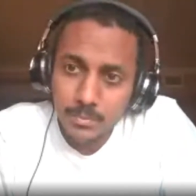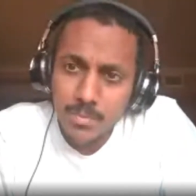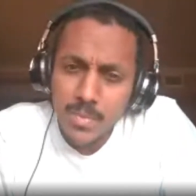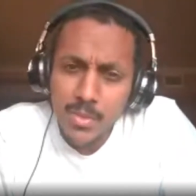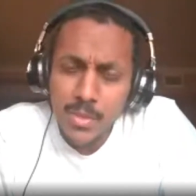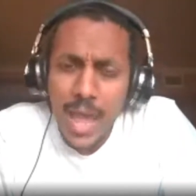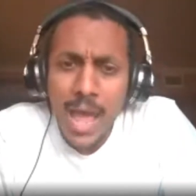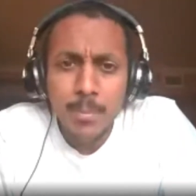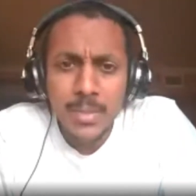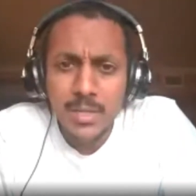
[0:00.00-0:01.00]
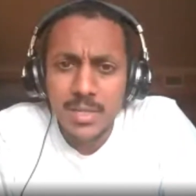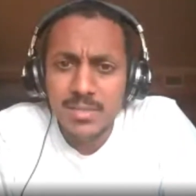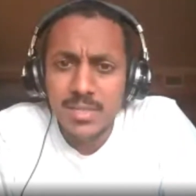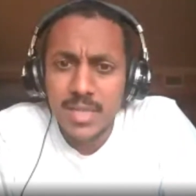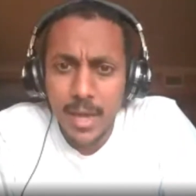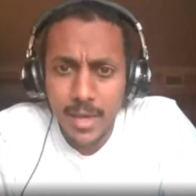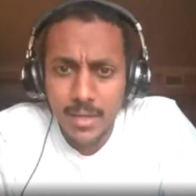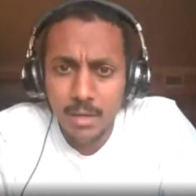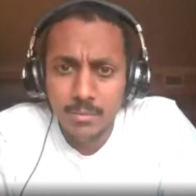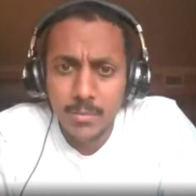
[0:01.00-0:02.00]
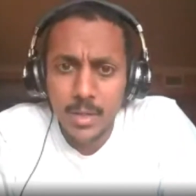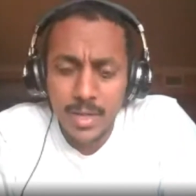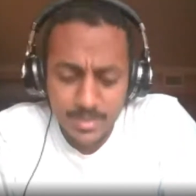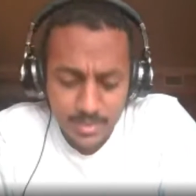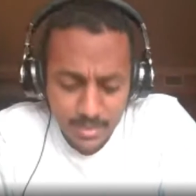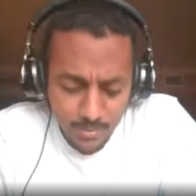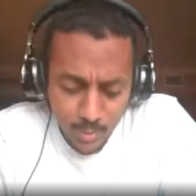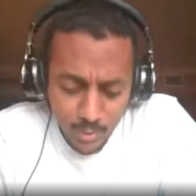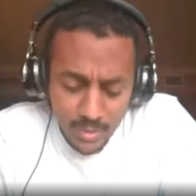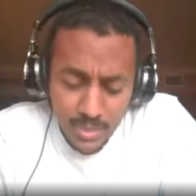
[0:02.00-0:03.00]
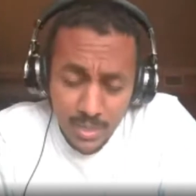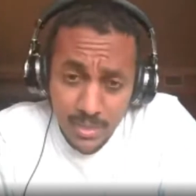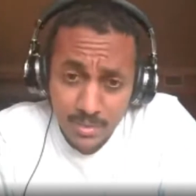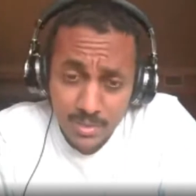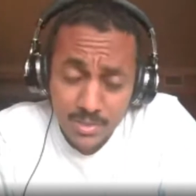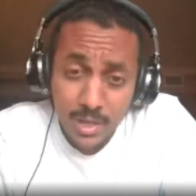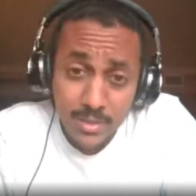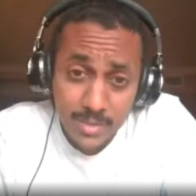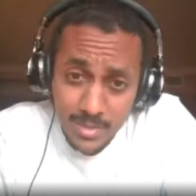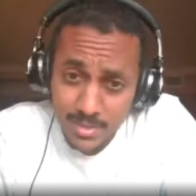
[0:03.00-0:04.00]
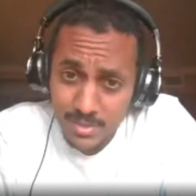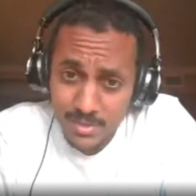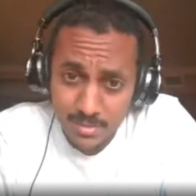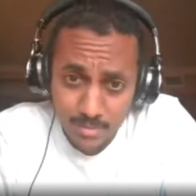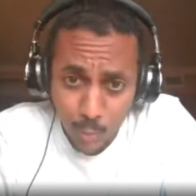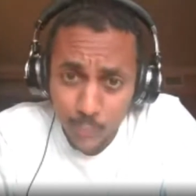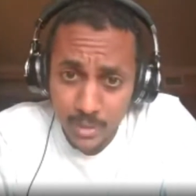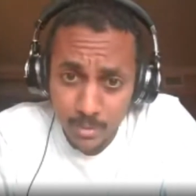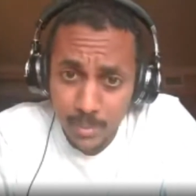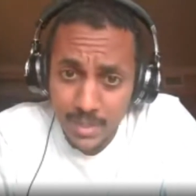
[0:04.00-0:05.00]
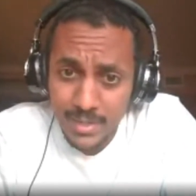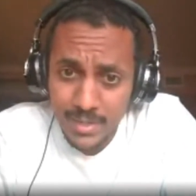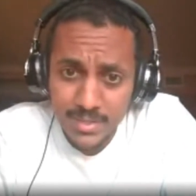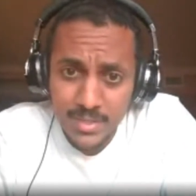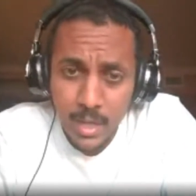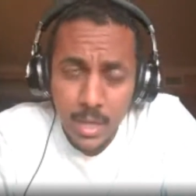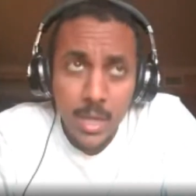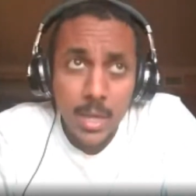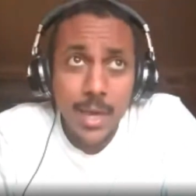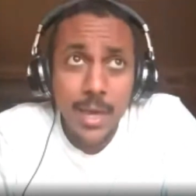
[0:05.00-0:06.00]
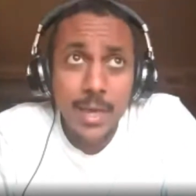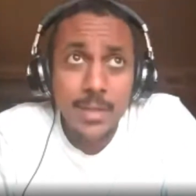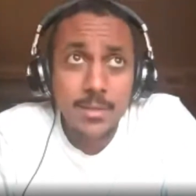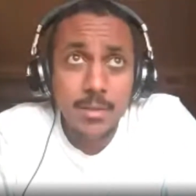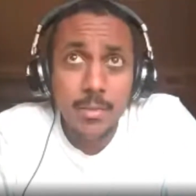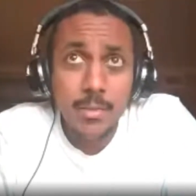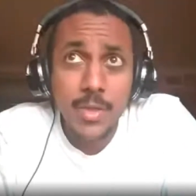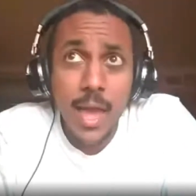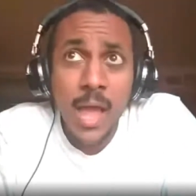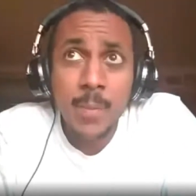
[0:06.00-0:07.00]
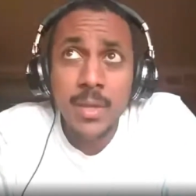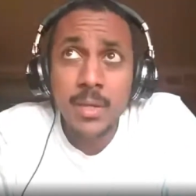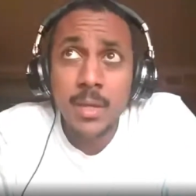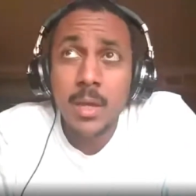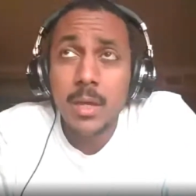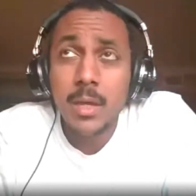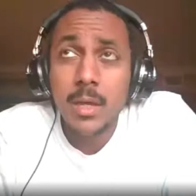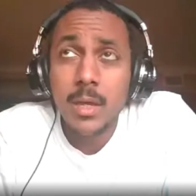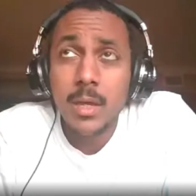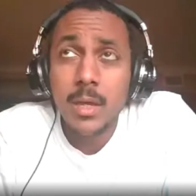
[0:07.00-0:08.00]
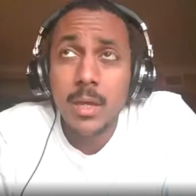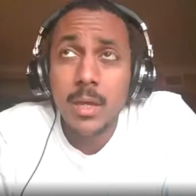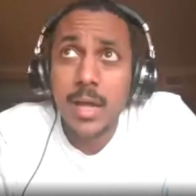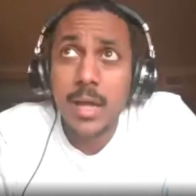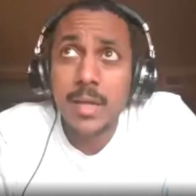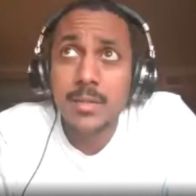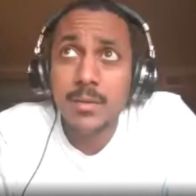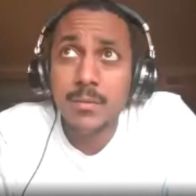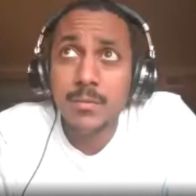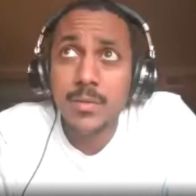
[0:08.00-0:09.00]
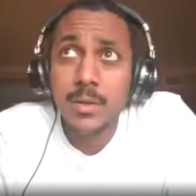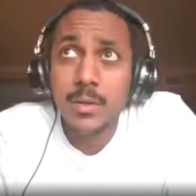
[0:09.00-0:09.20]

The abbot is the head of a monastic community, and in this context, it's Holy Benedict. And the abbot is kind of uh,